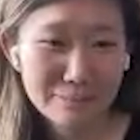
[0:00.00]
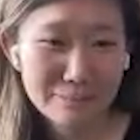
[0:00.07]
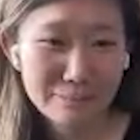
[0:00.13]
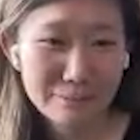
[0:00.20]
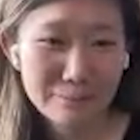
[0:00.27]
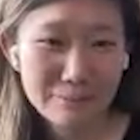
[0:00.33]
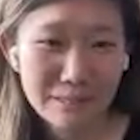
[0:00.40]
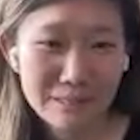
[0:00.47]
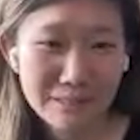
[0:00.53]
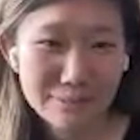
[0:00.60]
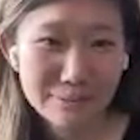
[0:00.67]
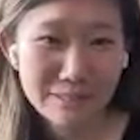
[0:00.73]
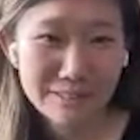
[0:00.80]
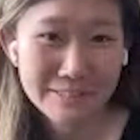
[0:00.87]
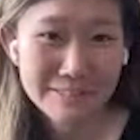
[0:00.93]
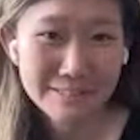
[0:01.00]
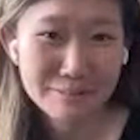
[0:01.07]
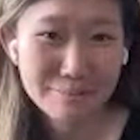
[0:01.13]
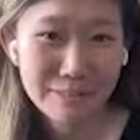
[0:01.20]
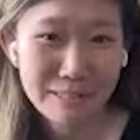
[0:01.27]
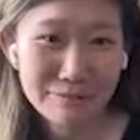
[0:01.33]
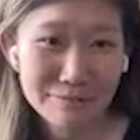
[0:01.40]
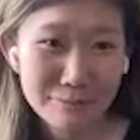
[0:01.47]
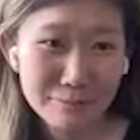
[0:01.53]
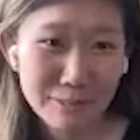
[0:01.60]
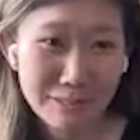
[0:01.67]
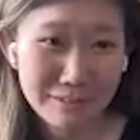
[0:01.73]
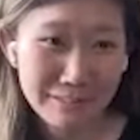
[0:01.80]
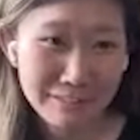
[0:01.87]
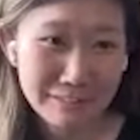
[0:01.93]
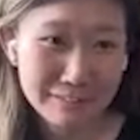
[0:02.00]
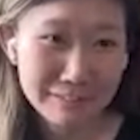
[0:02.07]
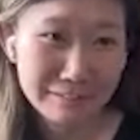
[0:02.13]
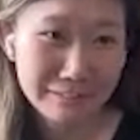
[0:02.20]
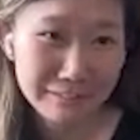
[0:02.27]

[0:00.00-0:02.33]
couple of months? Where is this platform going?